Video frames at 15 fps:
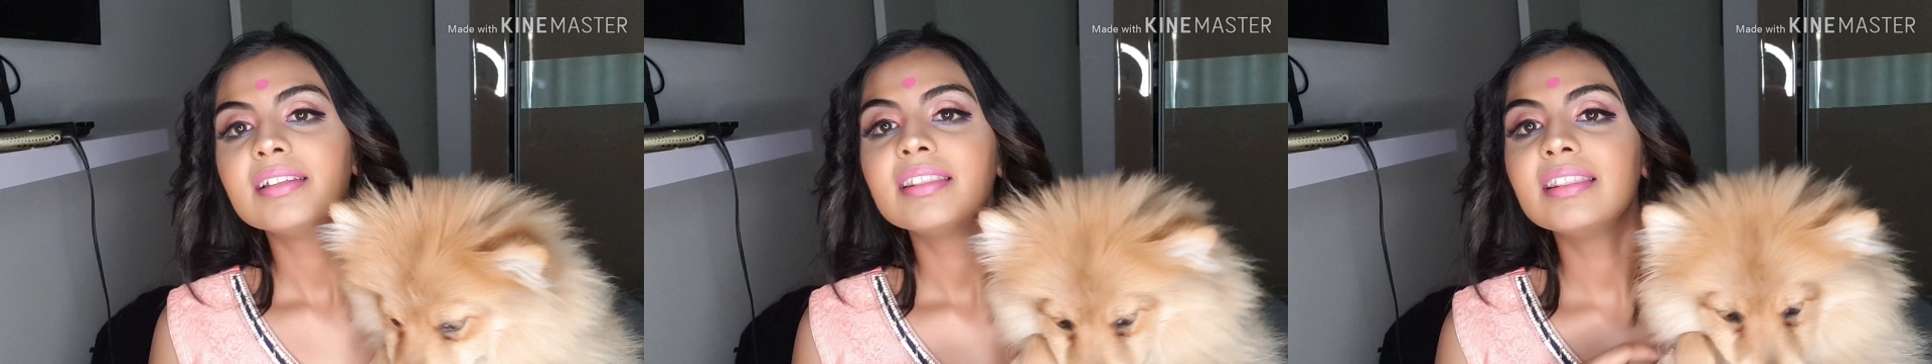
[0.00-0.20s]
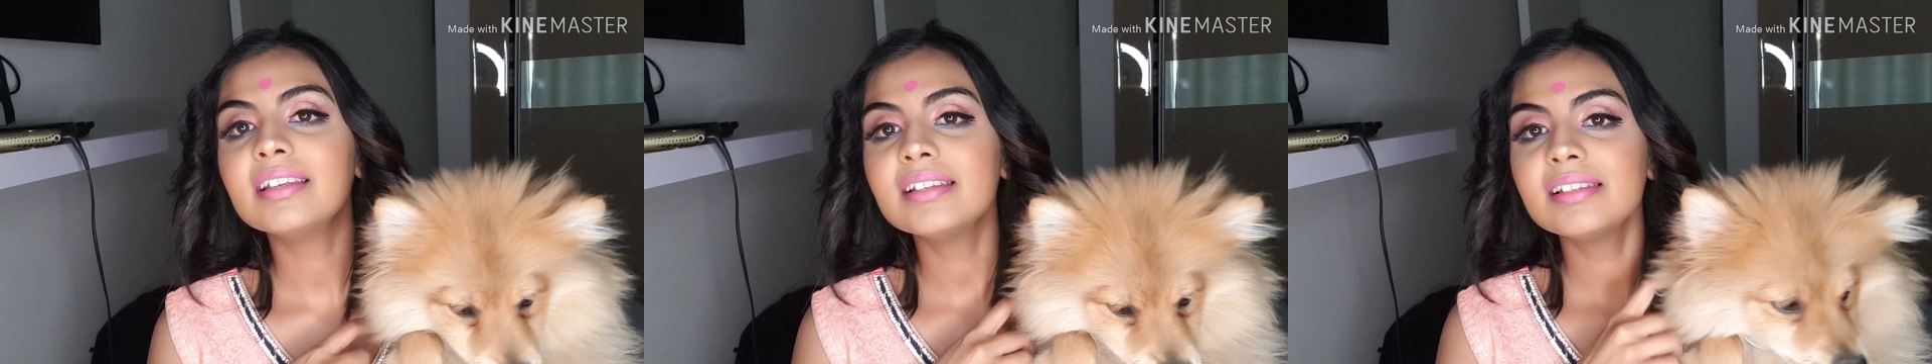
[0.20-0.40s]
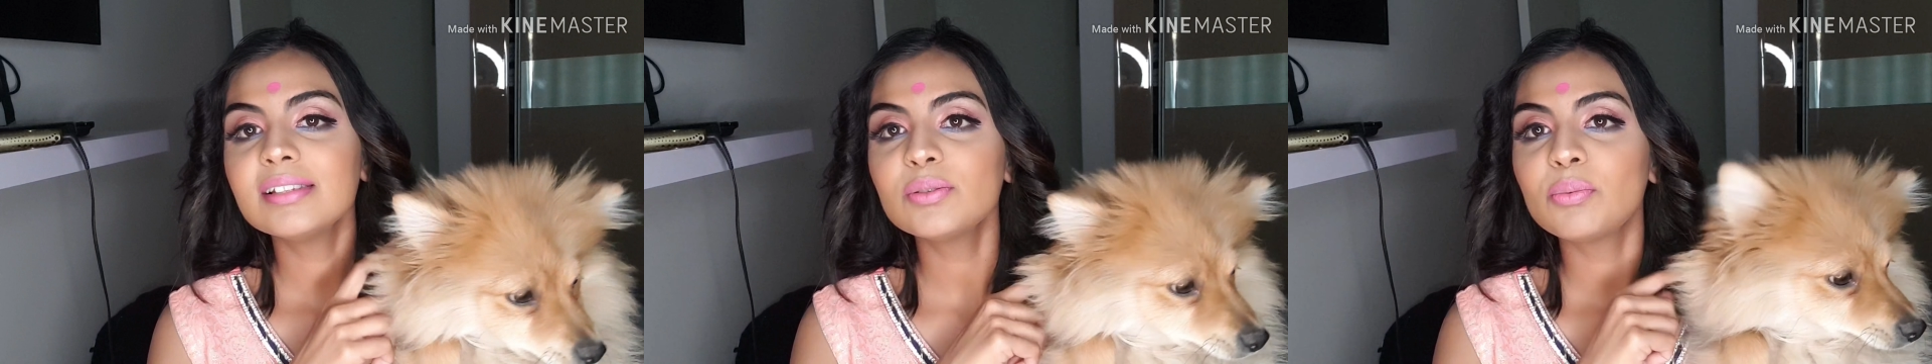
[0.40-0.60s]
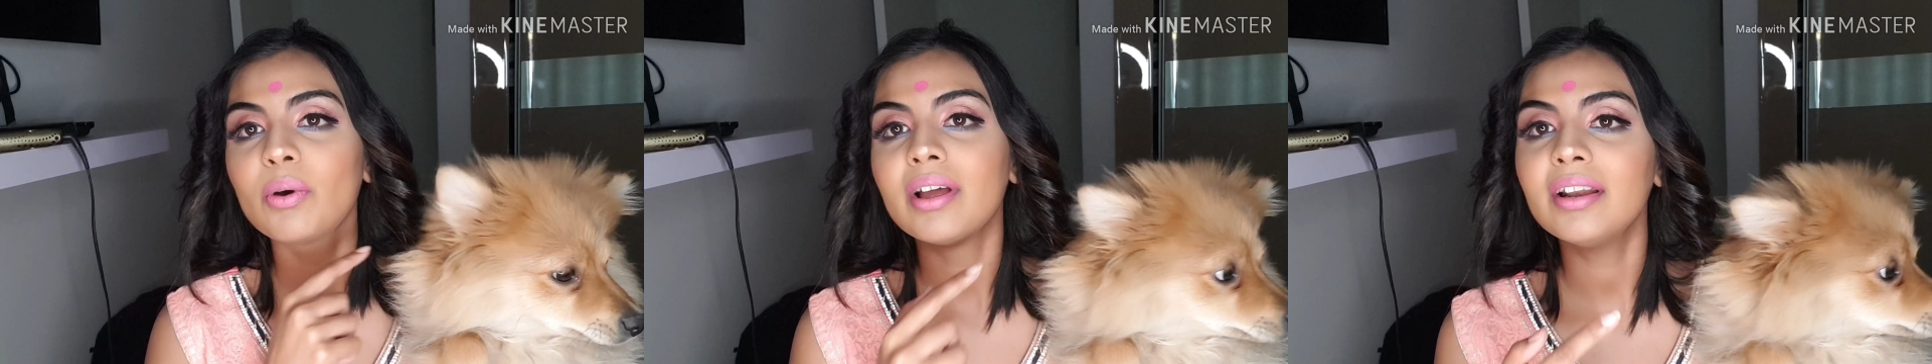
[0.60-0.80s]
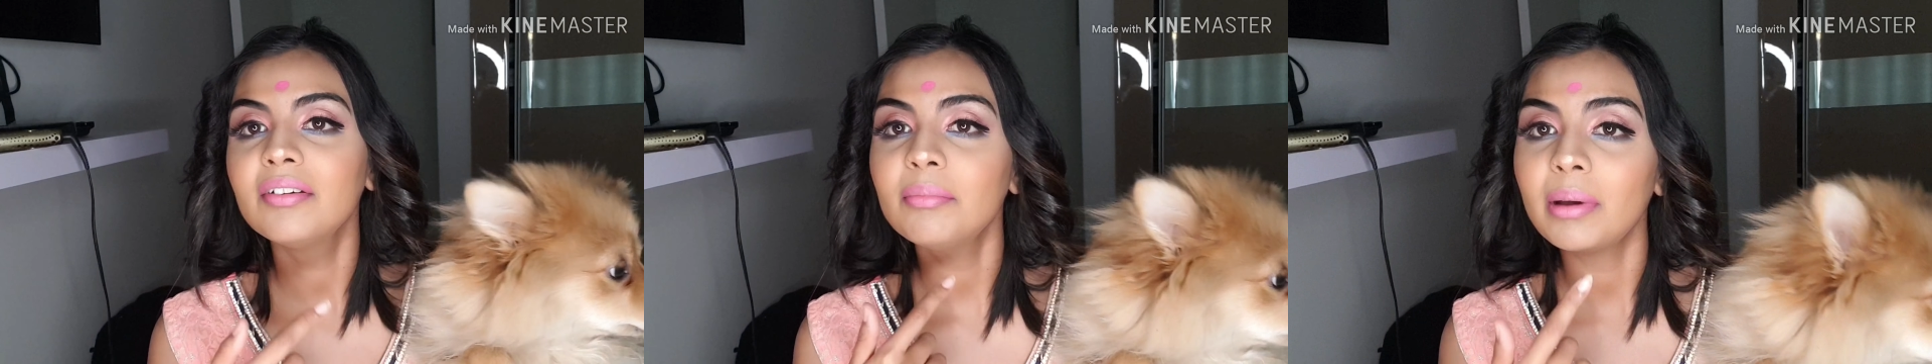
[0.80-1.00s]
This is
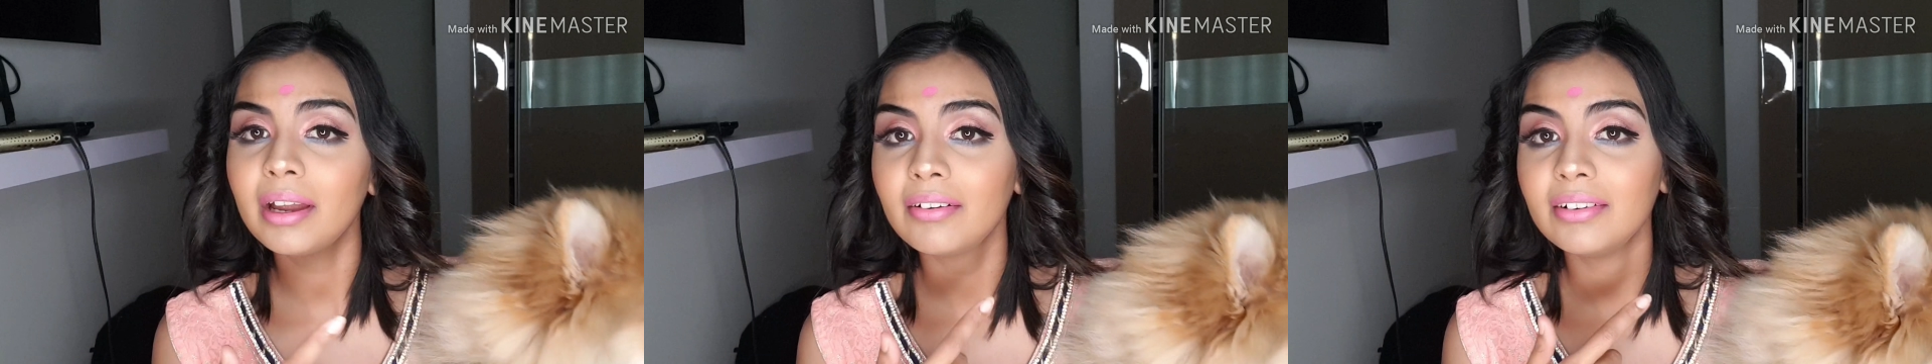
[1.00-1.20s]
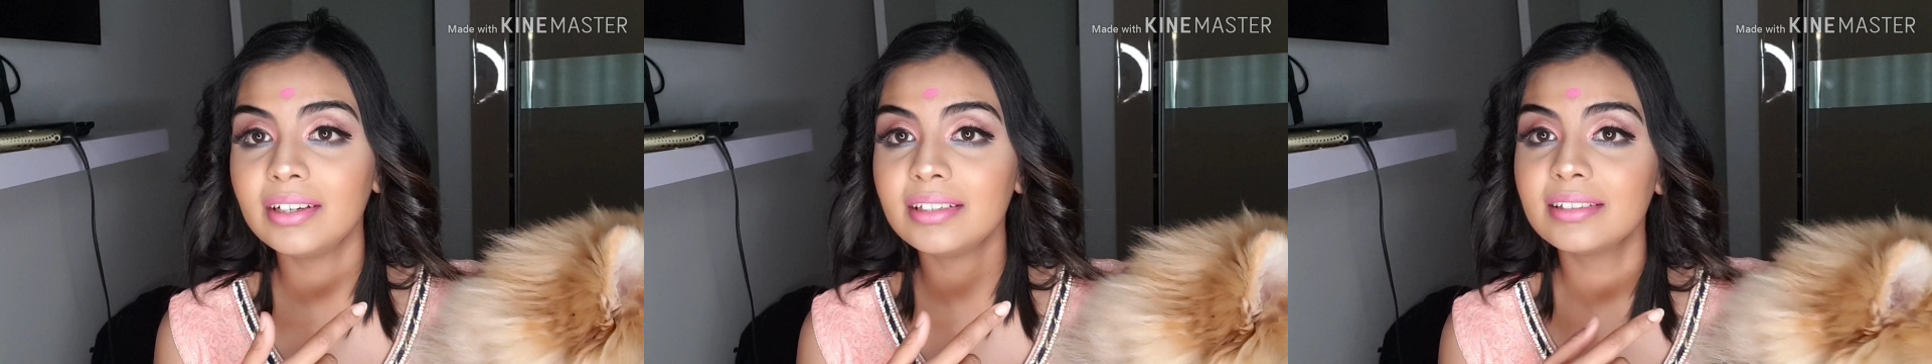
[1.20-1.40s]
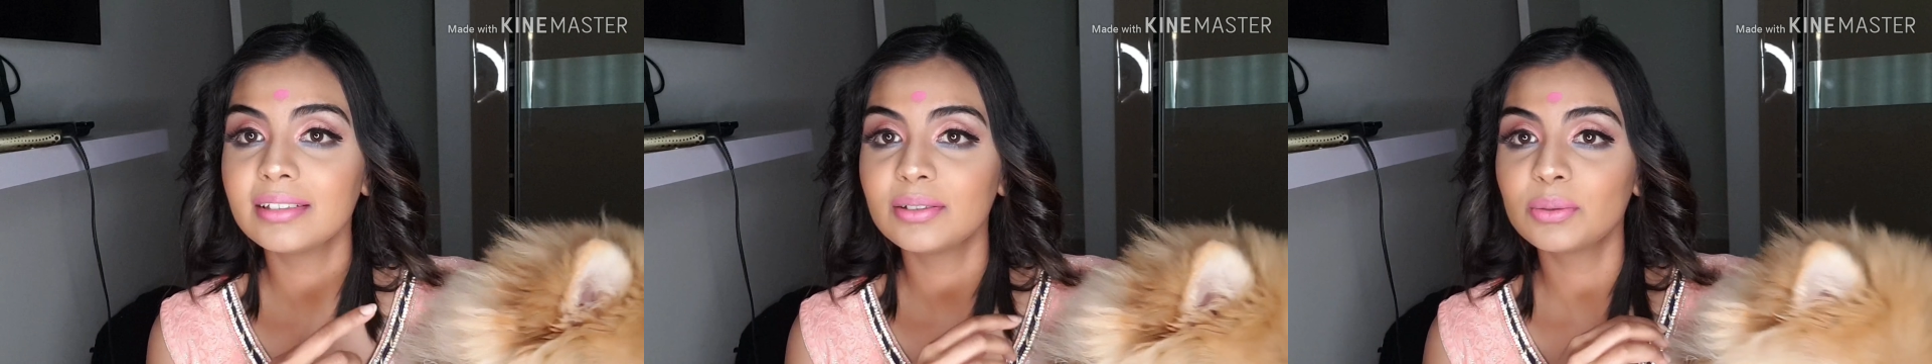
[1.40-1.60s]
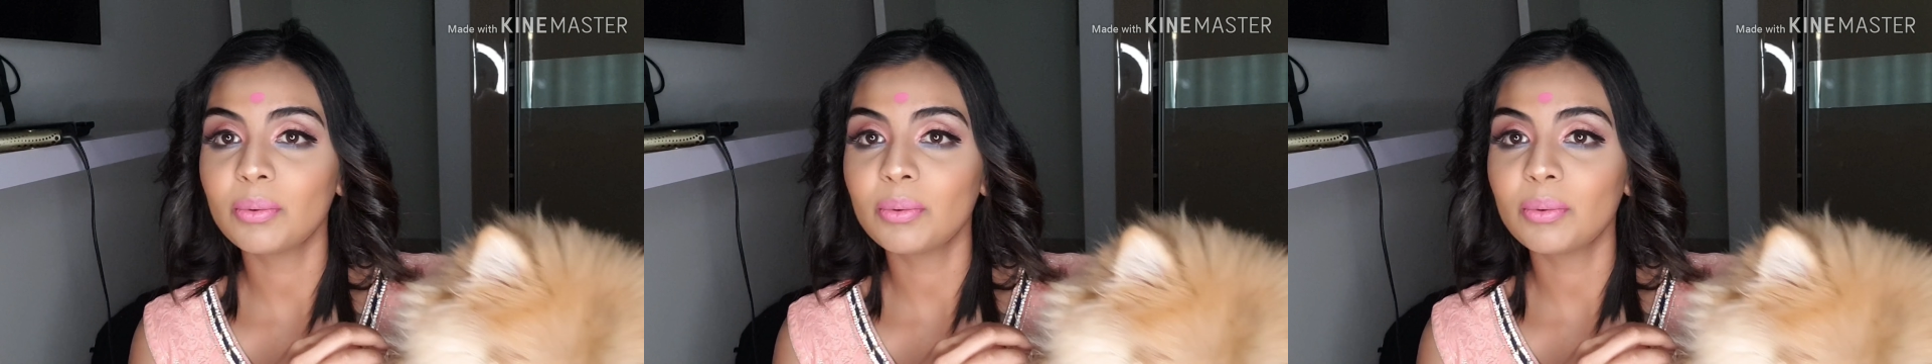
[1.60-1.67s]
one of my reasons